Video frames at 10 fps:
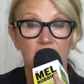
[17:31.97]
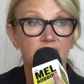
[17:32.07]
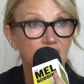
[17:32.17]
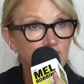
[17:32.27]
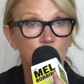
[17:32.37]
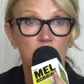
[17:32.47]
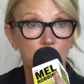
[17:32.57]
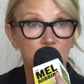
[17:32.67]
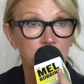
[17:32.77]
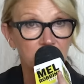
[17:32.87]
And that's why
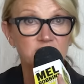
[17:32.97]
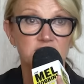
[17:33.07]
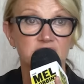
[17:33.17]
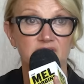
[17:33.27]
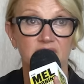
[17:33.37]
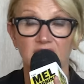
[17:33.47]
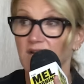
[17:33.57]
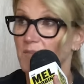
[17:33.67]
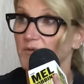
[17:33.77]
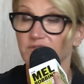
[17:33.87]
I'm on a mission
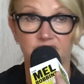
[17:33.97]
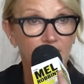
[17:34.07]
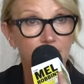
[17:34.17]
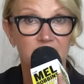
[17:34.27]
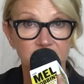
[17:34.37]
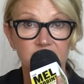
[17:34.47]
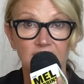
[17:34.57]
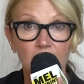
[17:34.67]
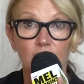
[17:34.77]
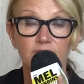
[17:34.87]
today to both stop
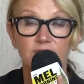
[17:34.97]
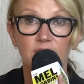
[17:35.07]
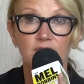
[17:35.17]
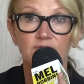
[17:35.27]
myself